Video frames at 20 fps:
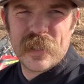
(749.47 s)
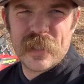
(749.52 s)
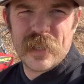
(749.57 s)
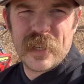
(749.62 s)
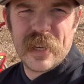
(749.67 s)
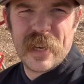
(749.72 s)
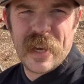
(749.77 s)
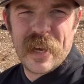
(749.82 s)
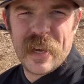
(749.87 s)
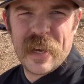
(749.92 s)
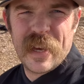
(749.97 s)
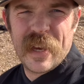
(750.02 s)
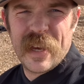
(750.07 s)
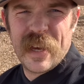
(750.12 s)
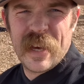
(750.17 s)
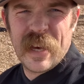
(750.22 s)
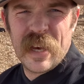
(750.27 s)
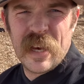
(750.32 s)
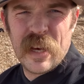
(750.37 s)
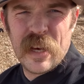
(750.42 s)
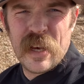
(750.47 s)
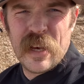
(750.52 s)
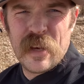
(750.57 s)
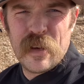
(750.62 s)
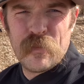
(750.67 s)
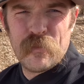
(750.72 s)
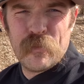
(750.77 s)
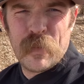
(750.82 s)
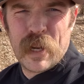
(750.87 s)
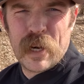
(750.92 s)
see
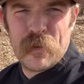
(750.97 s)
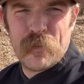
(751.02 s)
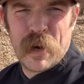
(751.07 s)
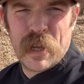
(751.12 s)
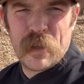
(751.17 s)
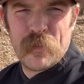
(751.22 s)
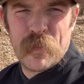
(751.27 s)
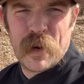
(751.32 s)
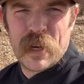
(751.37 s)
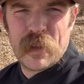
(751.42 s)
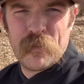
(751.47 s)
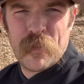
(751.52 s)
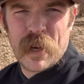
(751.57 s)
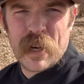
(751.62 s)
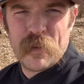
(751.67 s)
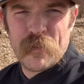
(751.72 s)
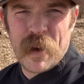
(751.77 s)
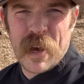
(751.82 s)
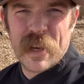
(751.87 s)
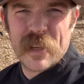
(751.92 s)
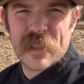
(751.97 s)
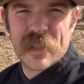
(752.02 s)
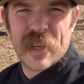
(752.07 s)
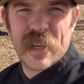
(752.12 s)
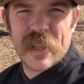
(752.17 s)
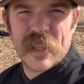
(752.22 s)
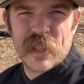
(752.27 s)
muddy, muddy, muddy, muddy mess.